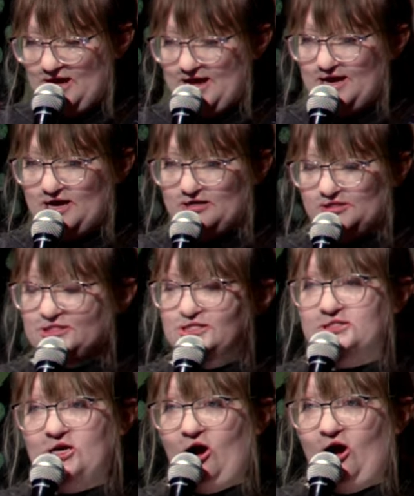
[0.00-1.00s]
it
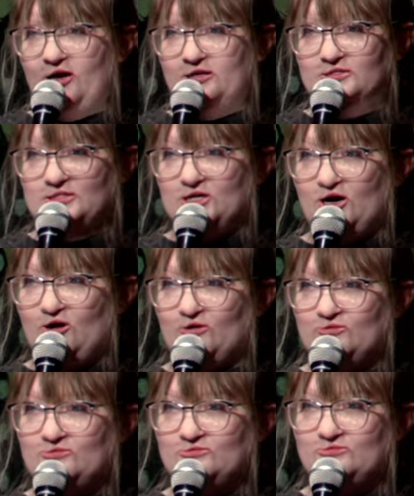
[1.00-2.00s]
did not, so.
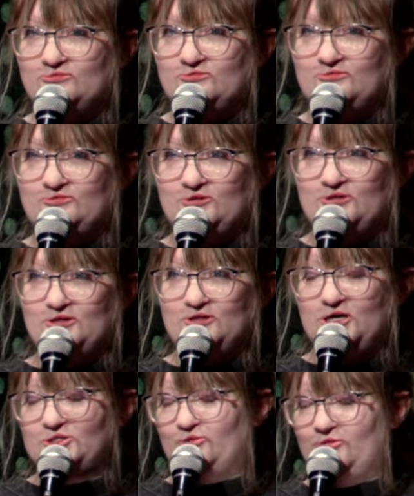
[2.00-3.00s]

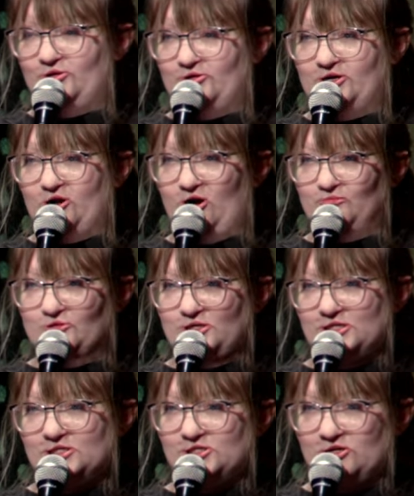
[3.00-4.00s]
That's why I'm doing
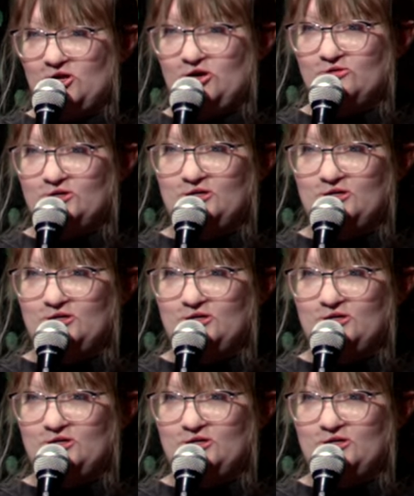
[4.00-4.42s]
comedy, you know?